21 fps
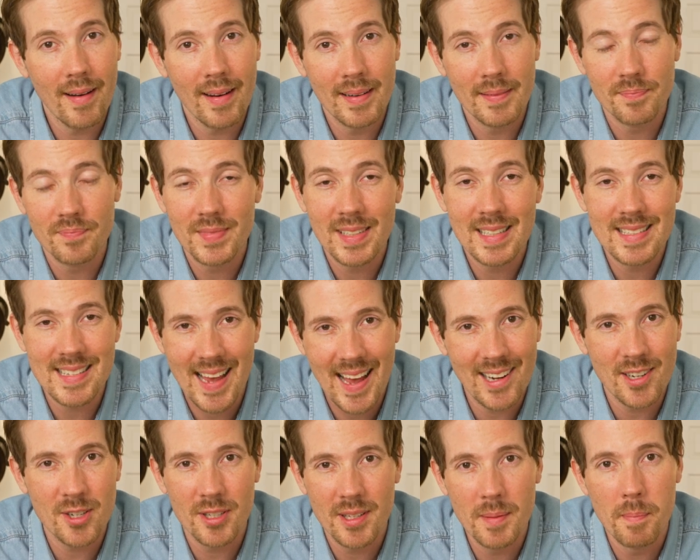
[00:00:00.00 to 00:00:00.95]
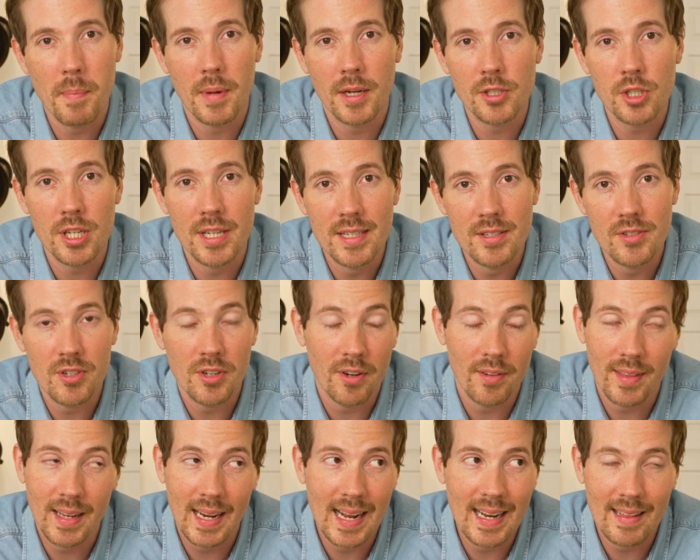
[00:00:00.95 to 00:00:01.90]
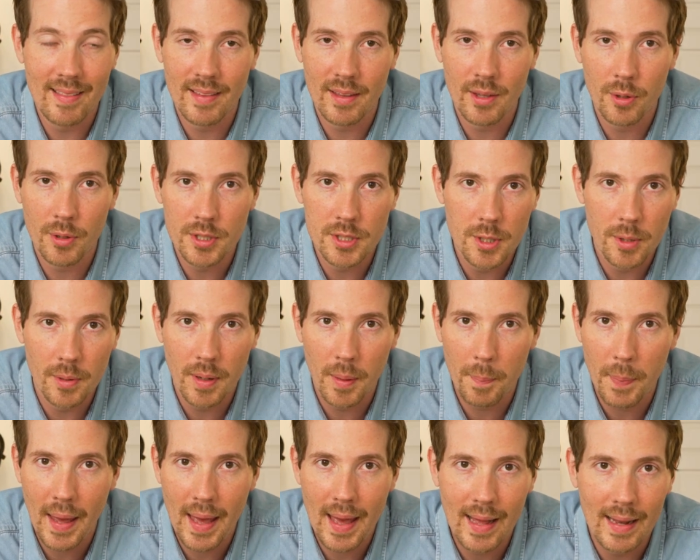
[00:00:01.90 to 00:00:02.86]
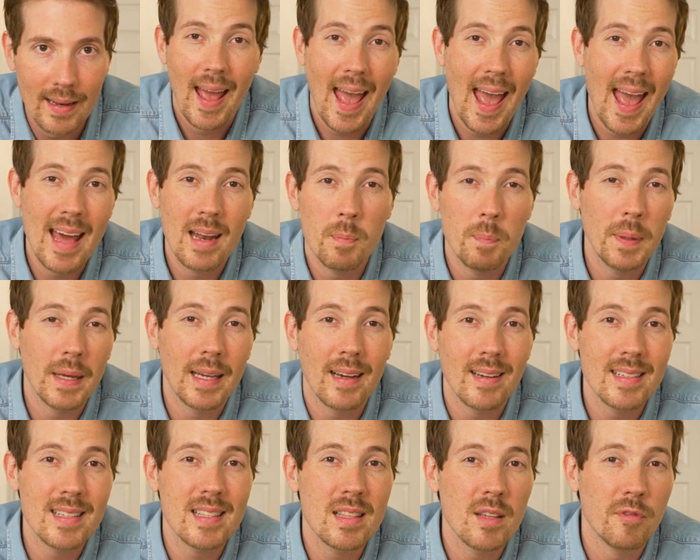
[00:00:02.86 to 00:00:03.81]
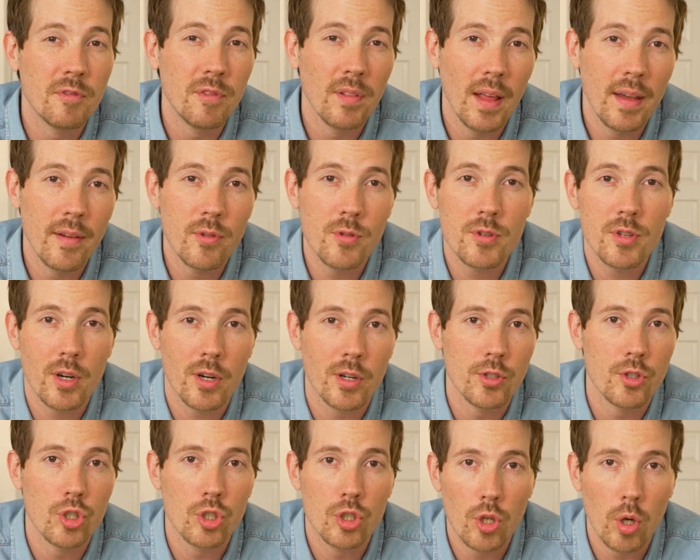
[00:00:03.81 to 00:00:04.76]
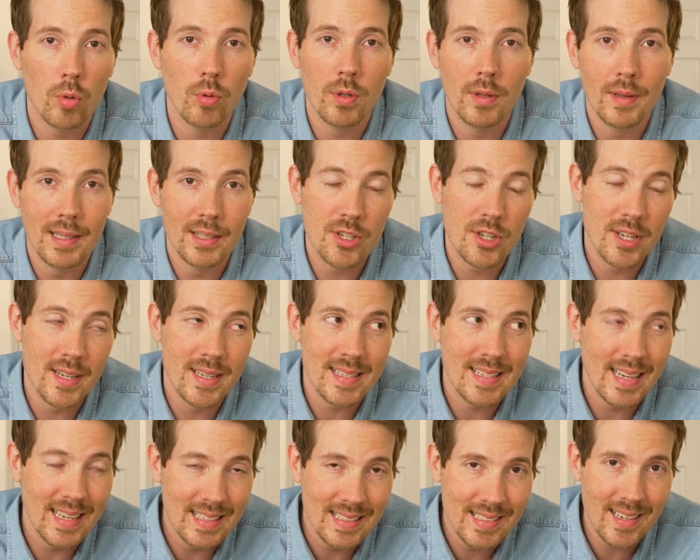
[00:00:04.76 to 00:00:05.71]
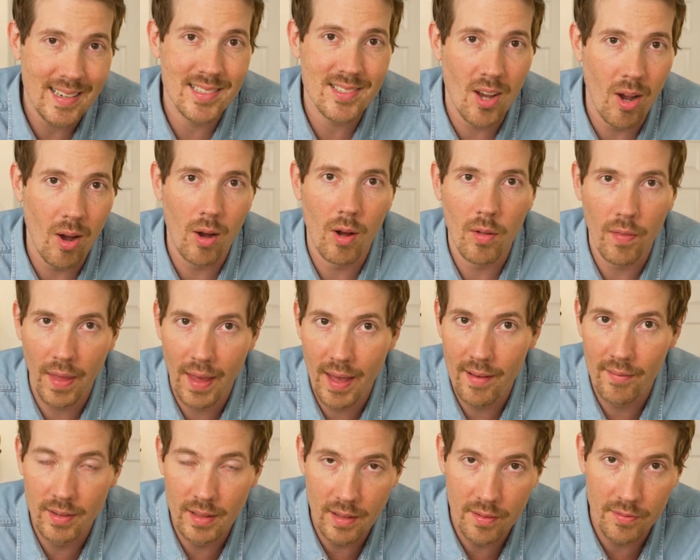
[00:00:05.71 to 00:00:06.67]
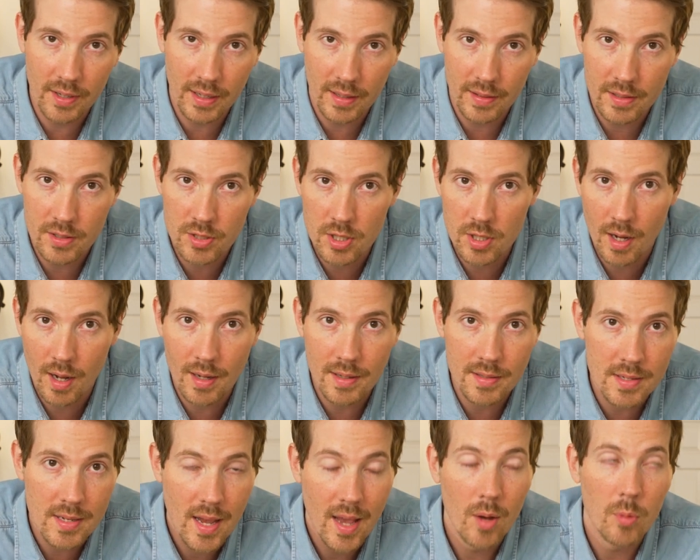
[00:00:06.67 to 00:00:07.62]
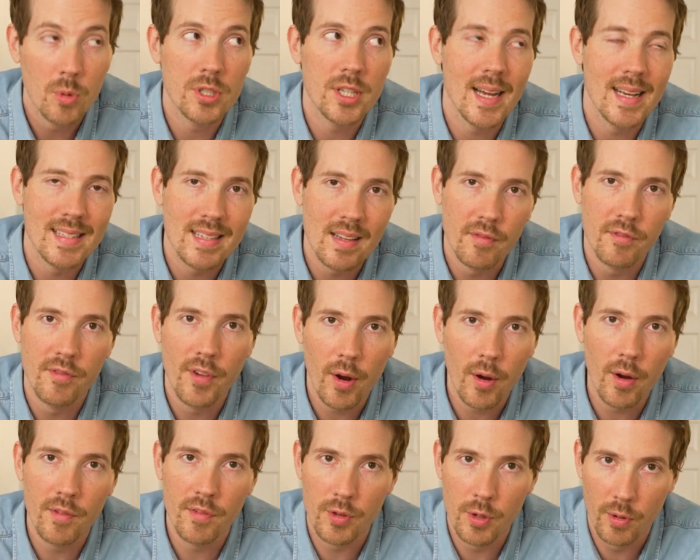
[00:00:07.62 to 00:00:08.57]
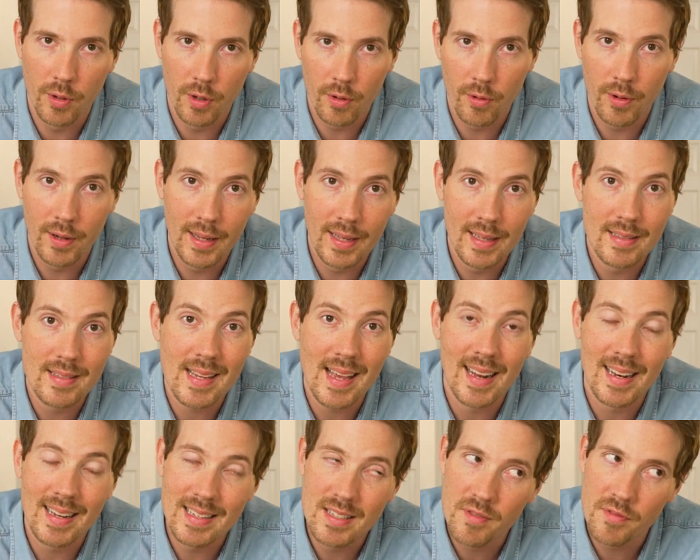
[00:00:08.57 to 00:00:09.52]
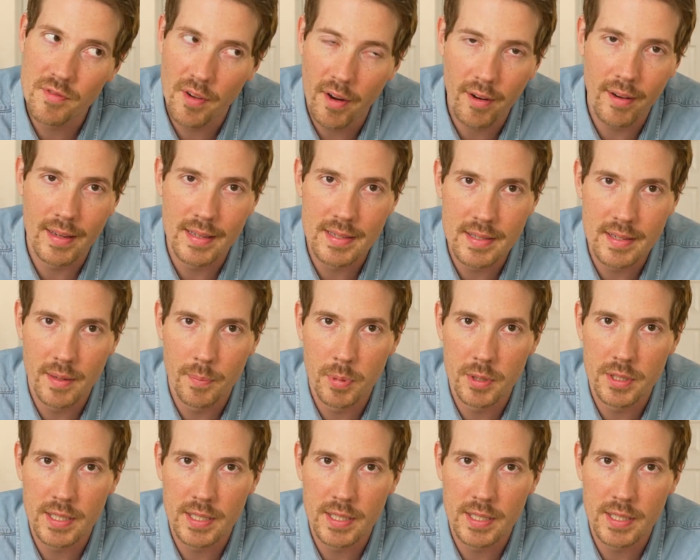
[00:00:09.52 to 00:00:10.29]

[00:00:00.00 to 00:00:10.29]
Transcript: it, it's actually much easier than anything you could do in a pan. And because the flavors are so delicious, it does all the heavy lifting in the sauce, which has very few ingredients and is very easy to put